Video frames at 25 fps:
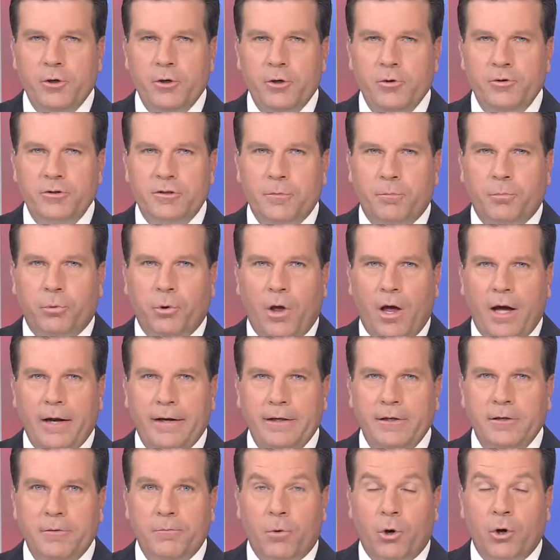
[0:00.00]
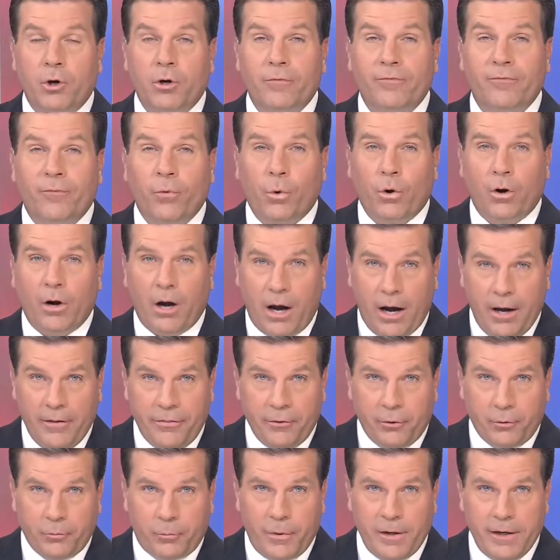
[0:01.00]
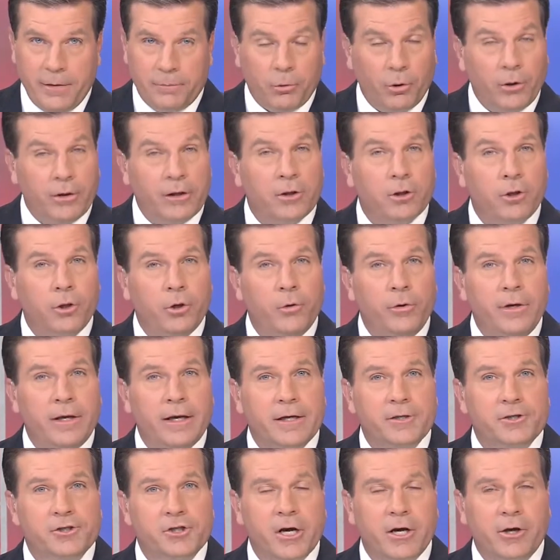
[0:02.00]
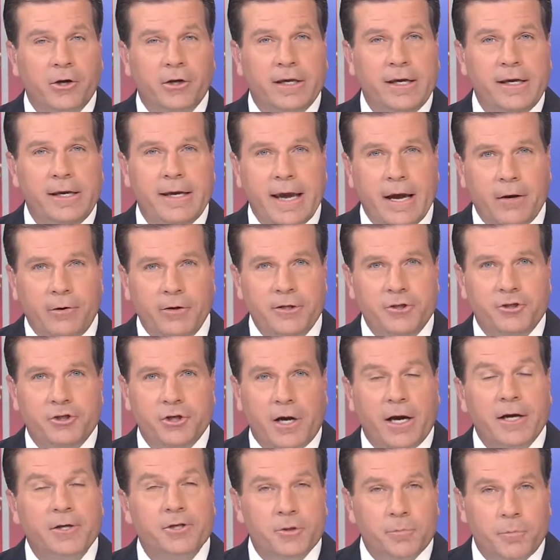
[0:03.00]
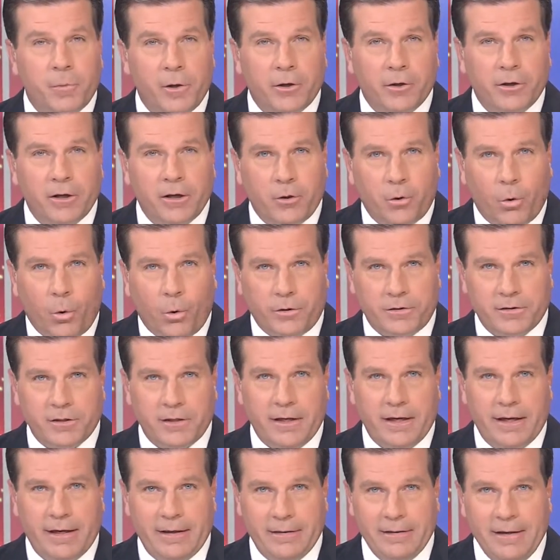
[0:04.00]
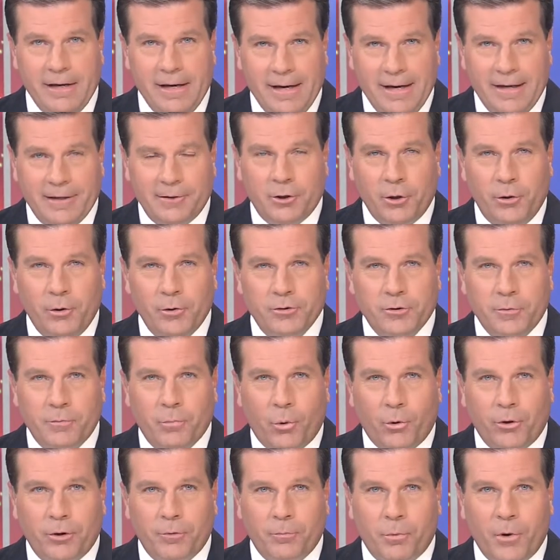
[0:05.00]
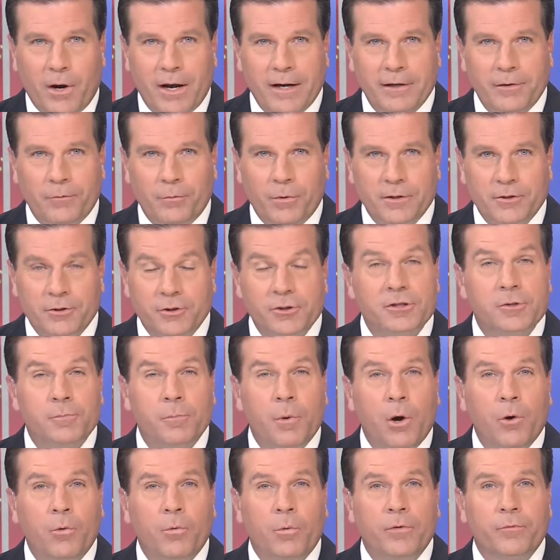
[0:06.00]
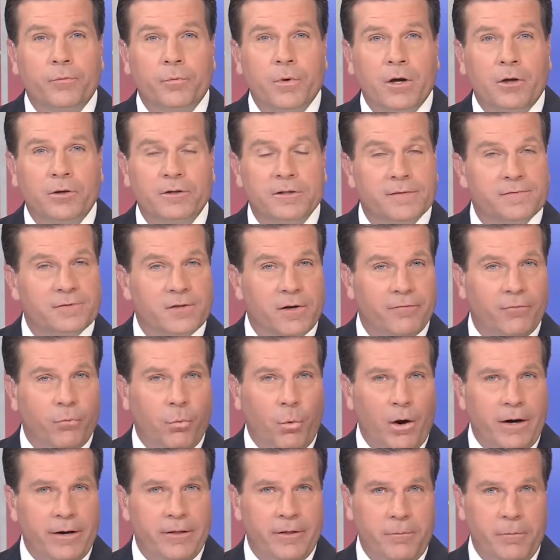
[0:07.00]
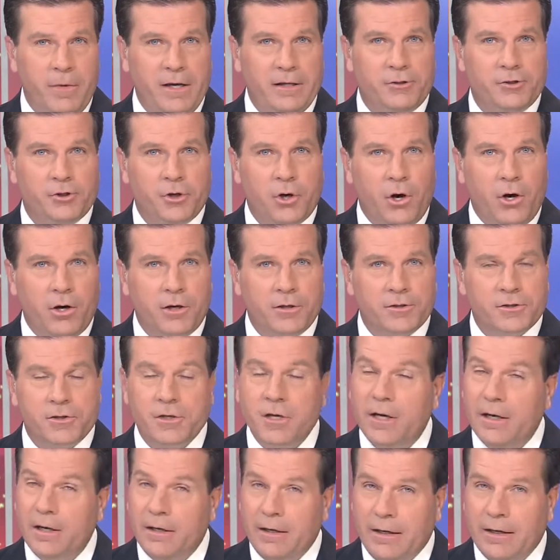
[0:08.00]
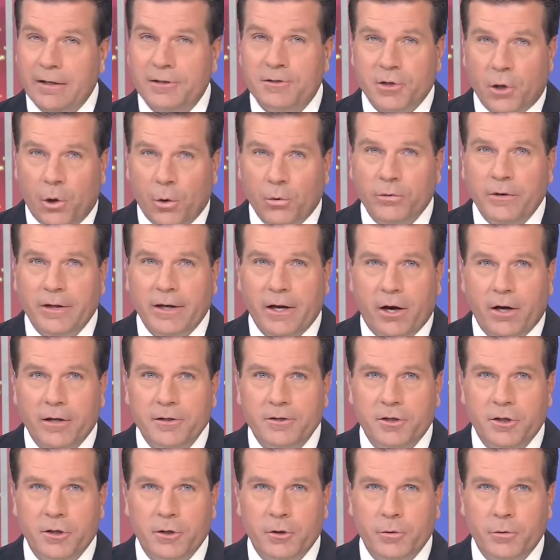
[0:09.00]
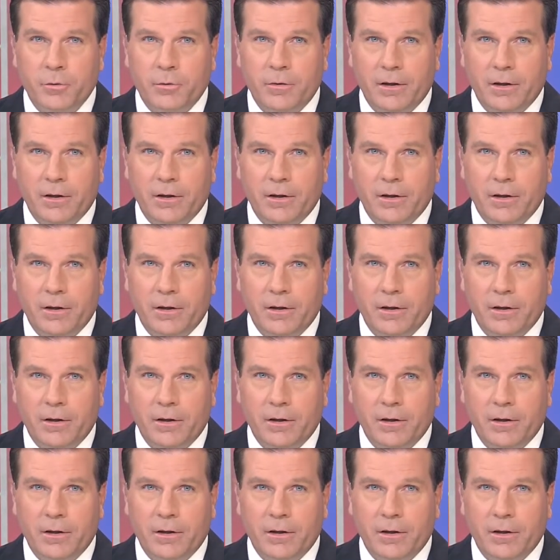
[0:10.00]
accused of plotting to murder four other people, including a Cherokee County judge, appeared in court today. Two News reporter Brandon Richards spoke with relatives of one of the men charged. It's only on two.